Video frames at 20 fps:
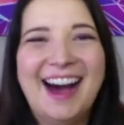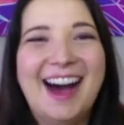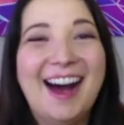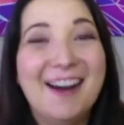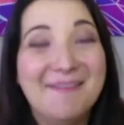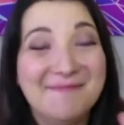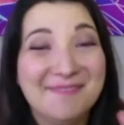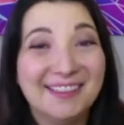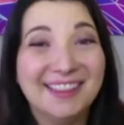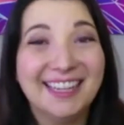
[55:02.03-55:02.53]

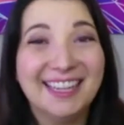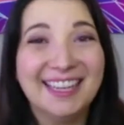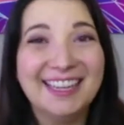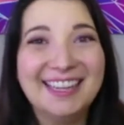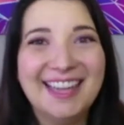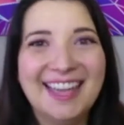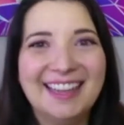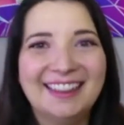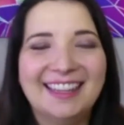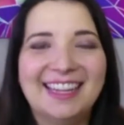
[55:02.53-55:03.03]
um, click on
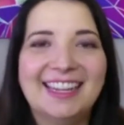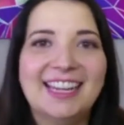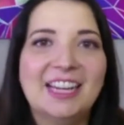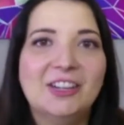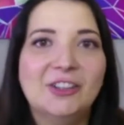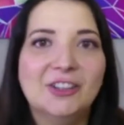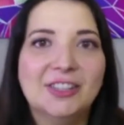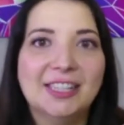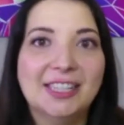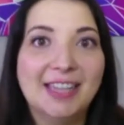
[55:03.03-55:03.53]
that link and
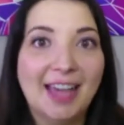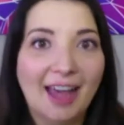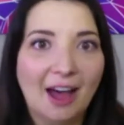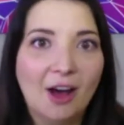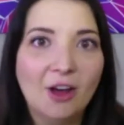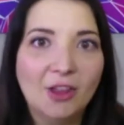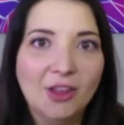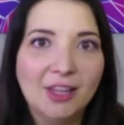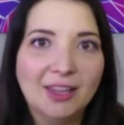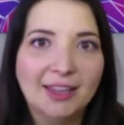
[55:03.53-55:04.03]
you'll see
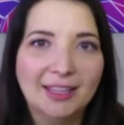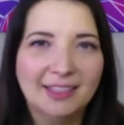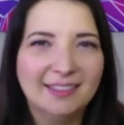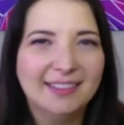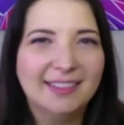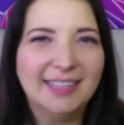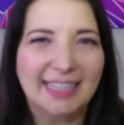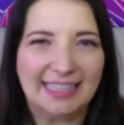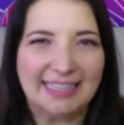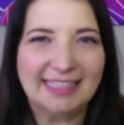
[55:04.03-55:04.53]
all the
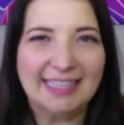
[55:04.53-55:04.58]
little ins